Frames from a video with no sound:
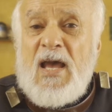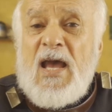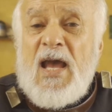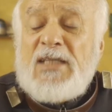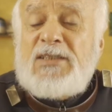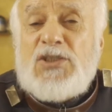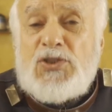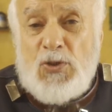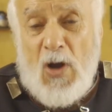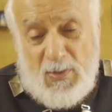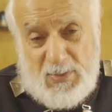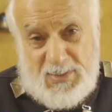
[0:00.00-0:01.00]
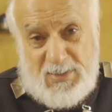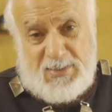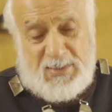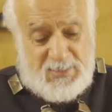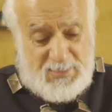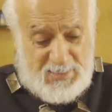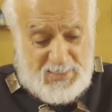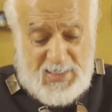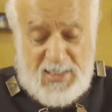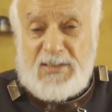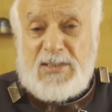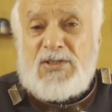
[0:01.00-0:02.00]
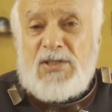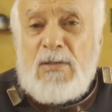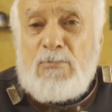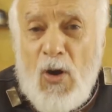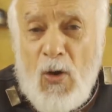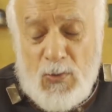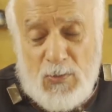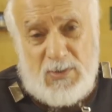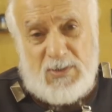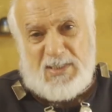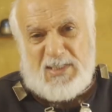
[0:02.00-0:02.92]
It is wrong. It is immoral.